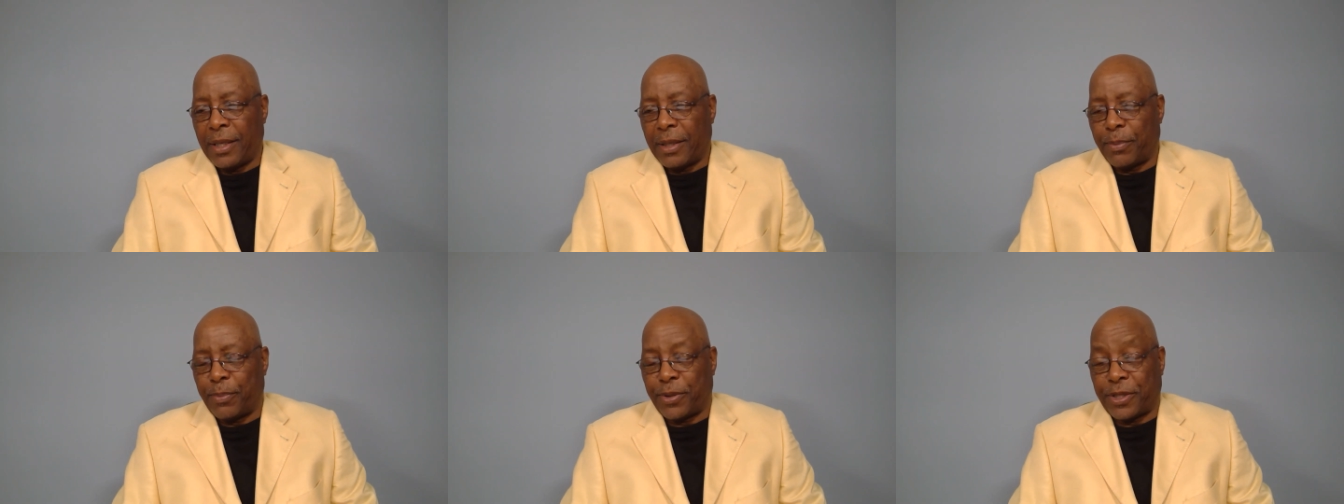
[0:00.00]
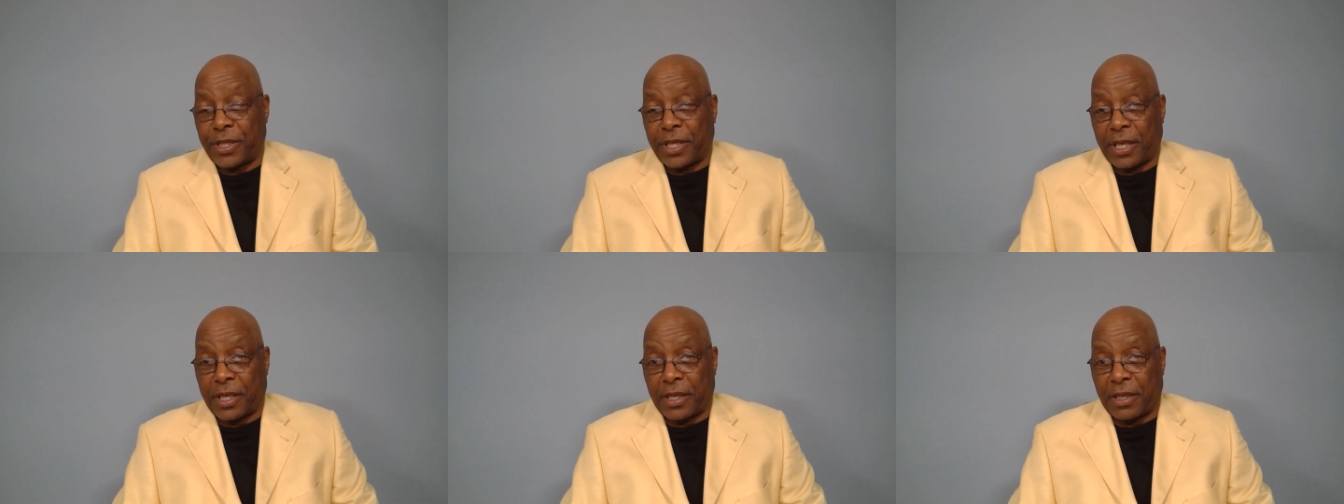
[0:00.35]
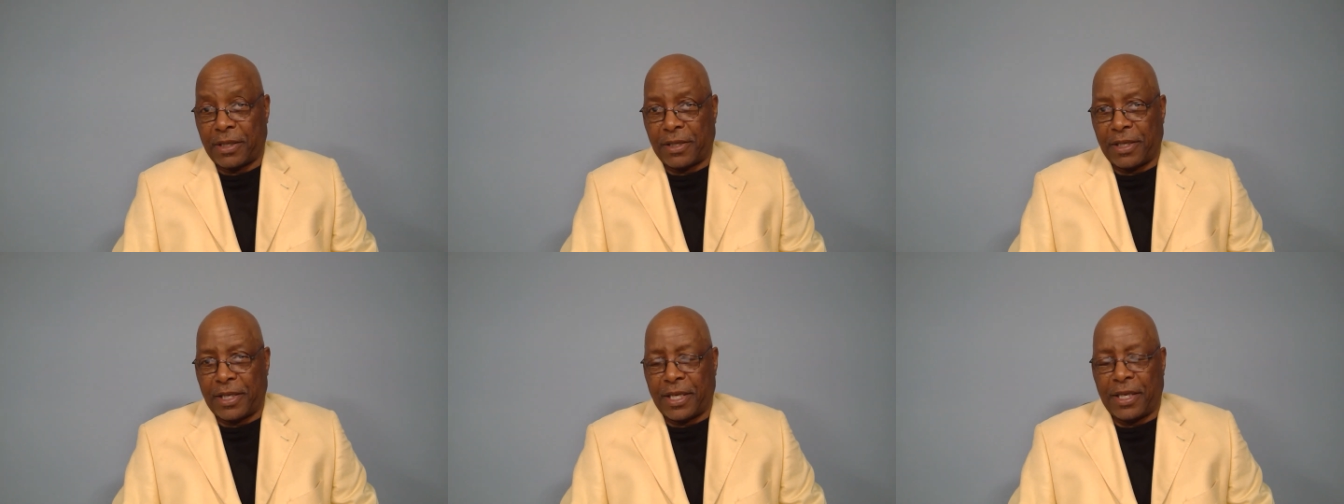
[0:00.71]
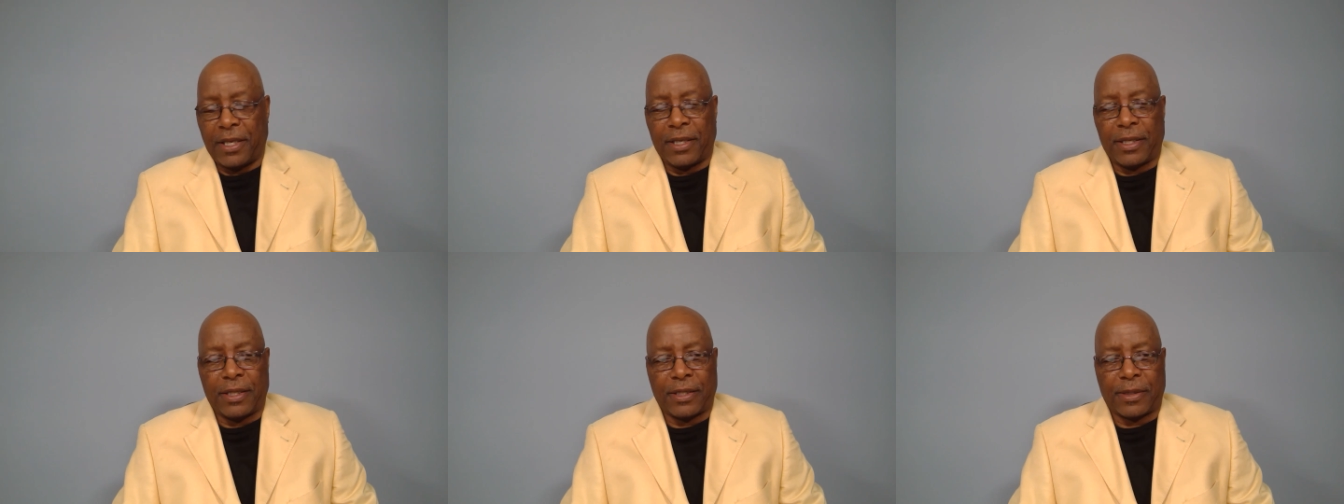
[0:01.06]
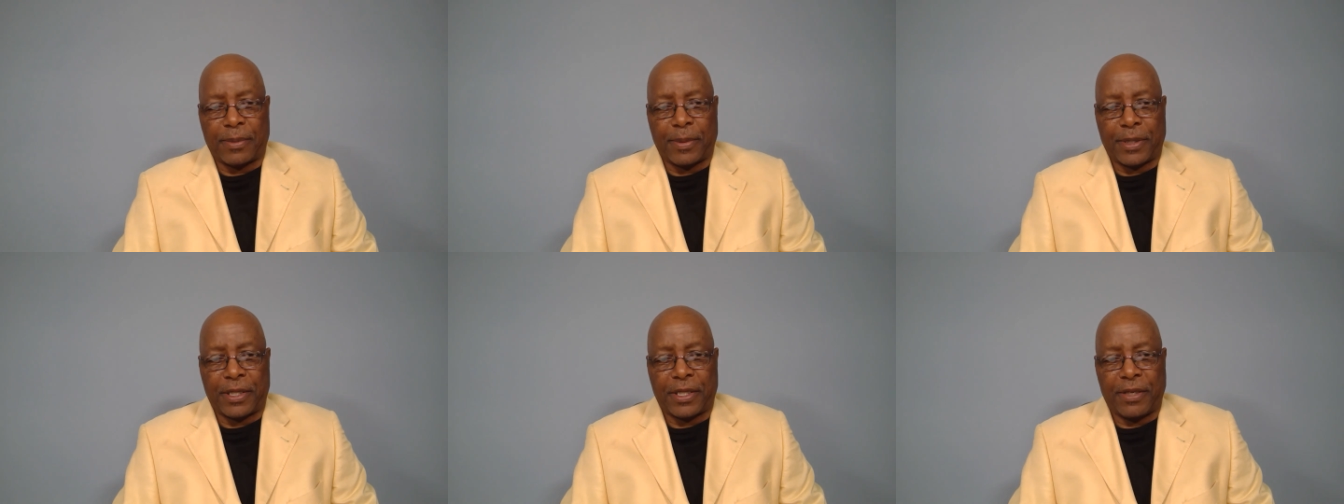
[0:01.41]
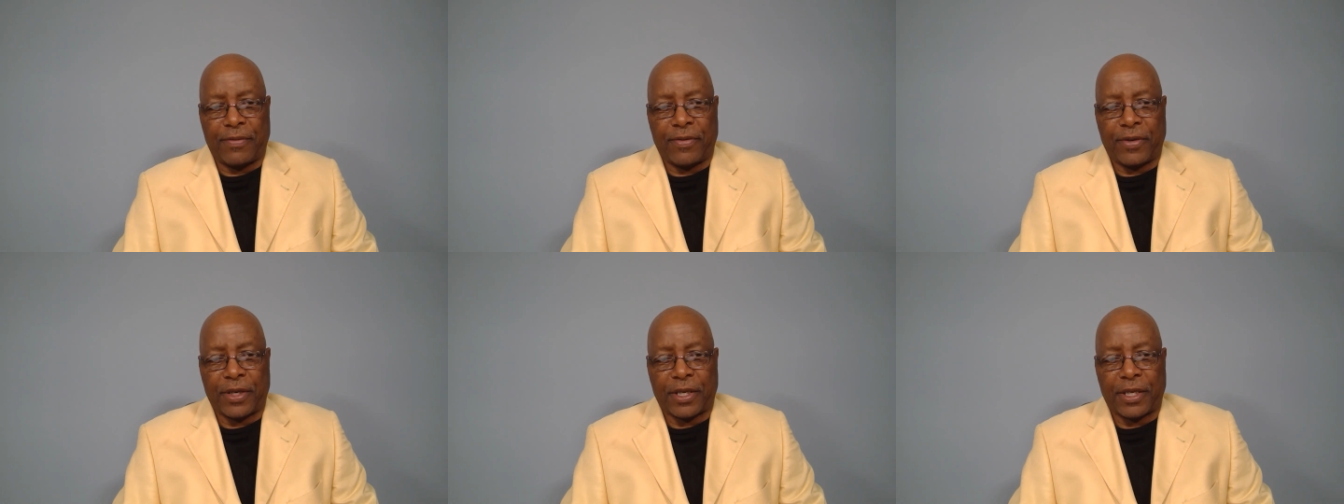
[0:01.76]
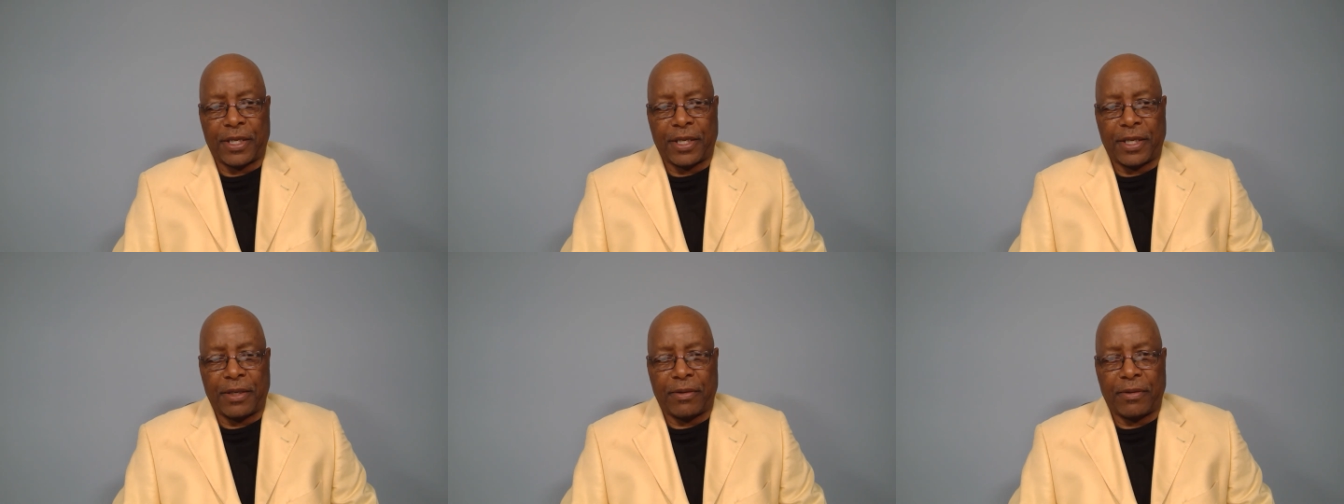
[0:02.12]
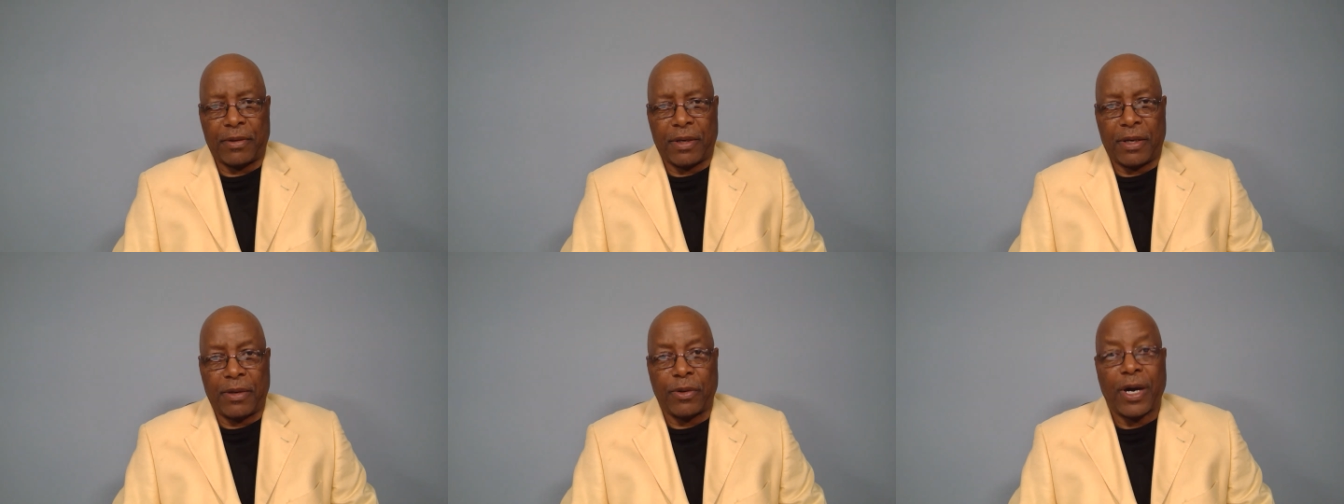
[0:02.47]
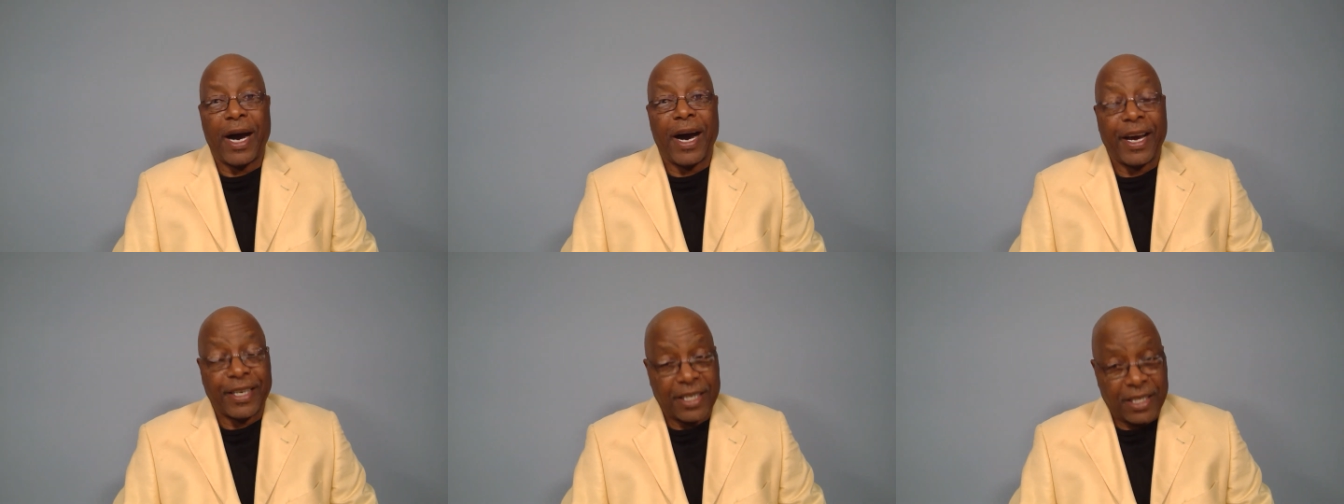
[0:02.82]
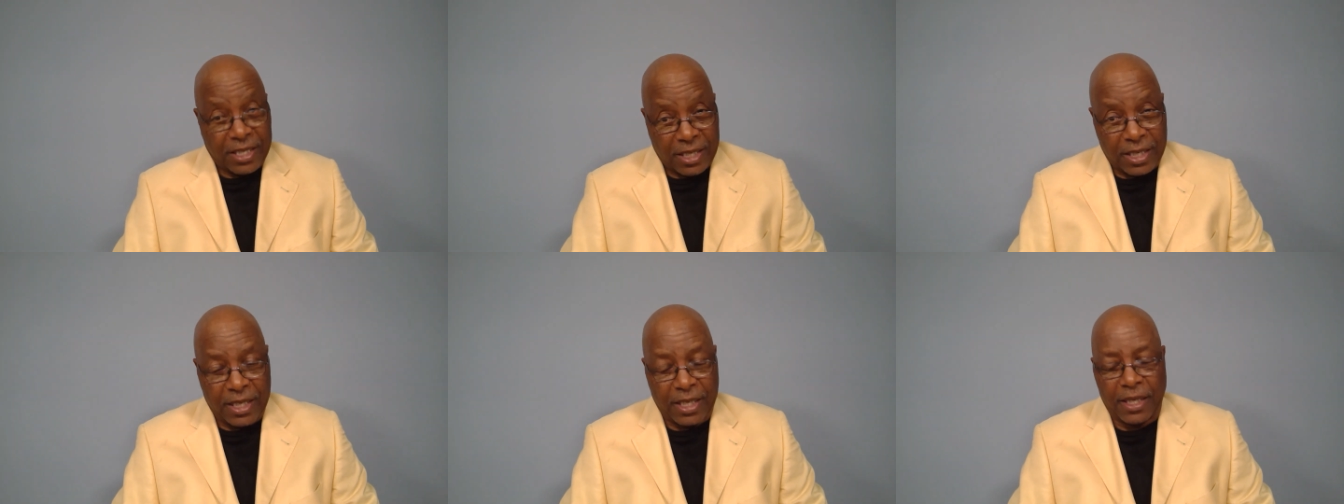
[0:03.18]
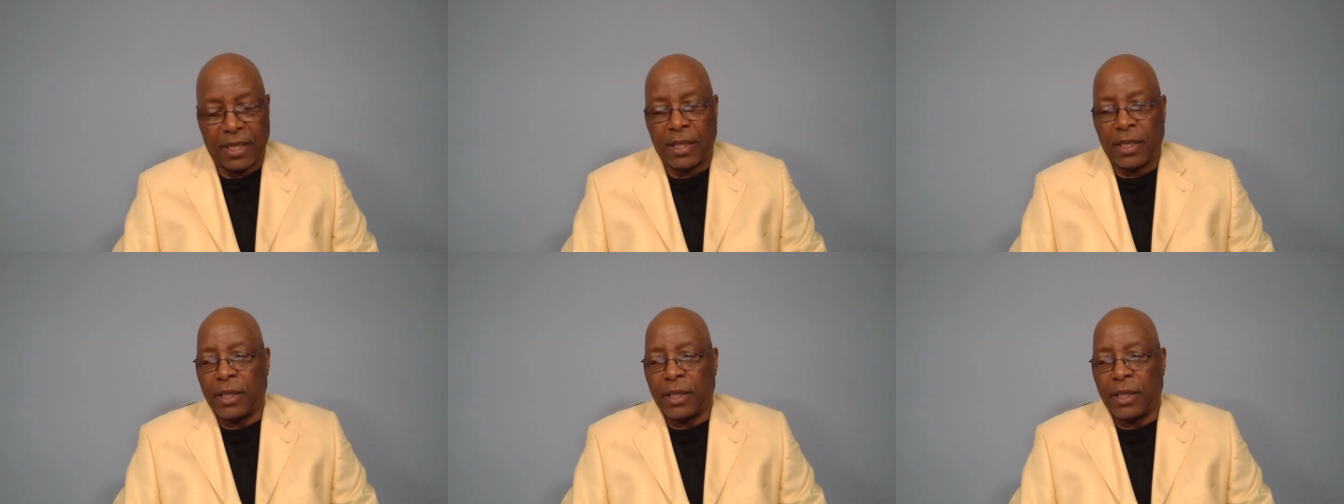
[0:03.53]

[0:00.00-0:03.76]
particularly, specifically, honestly,